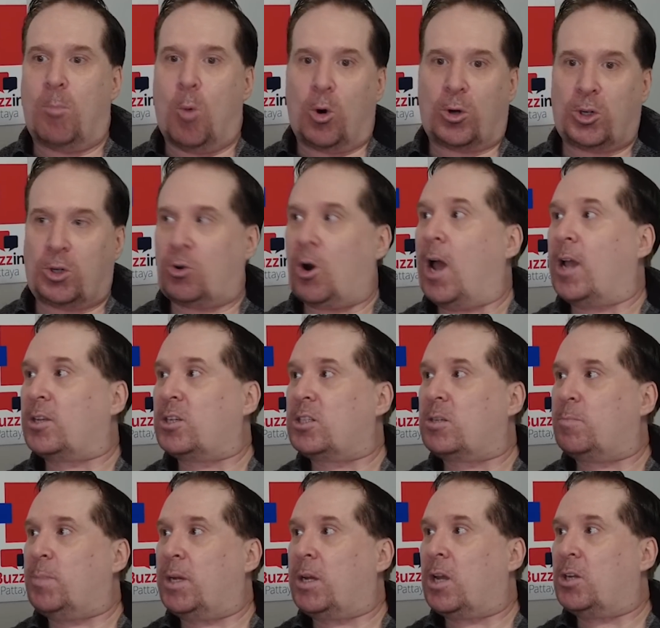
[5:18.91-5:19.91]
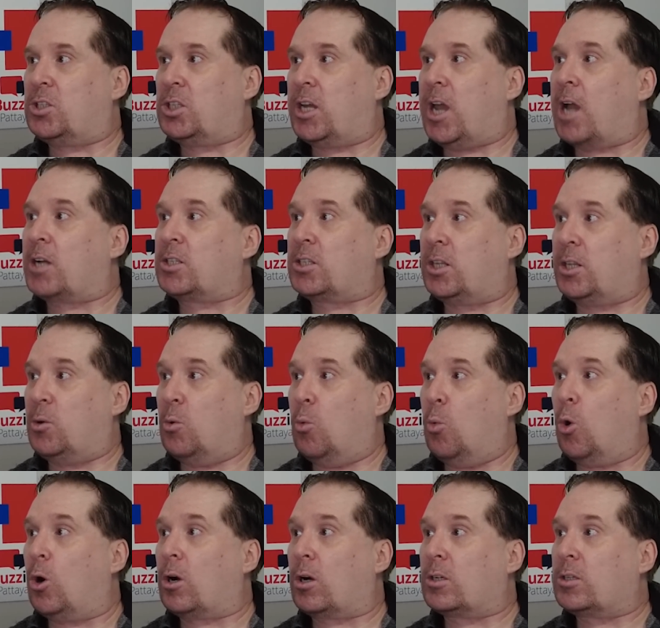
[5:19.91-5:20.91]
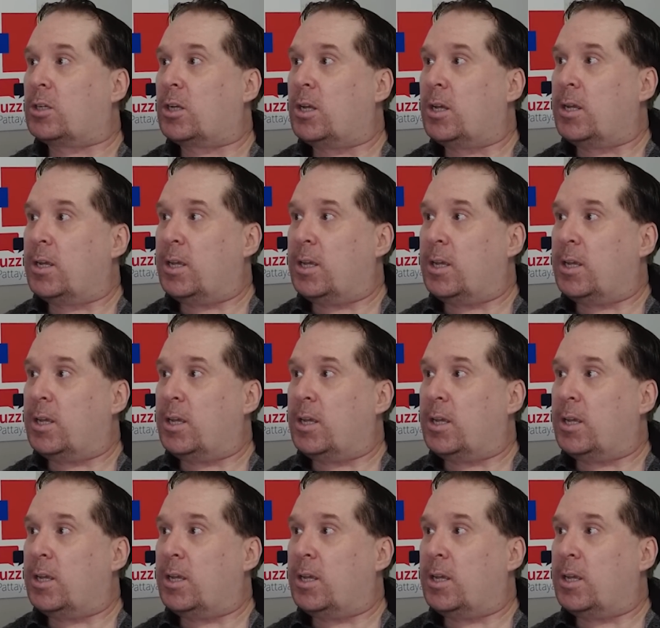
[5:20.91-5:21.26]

more trust because she actually worked